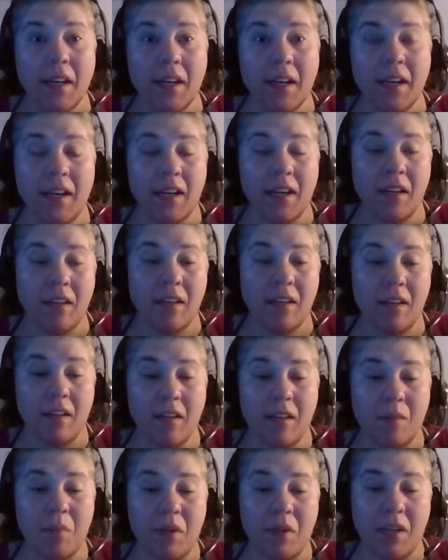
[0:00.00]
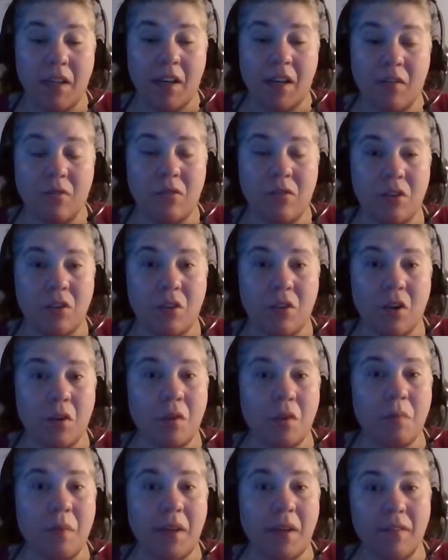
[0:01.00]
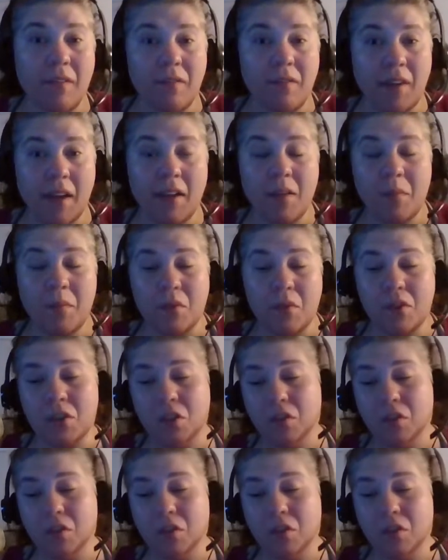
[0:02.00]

and the PDF will no longer be available.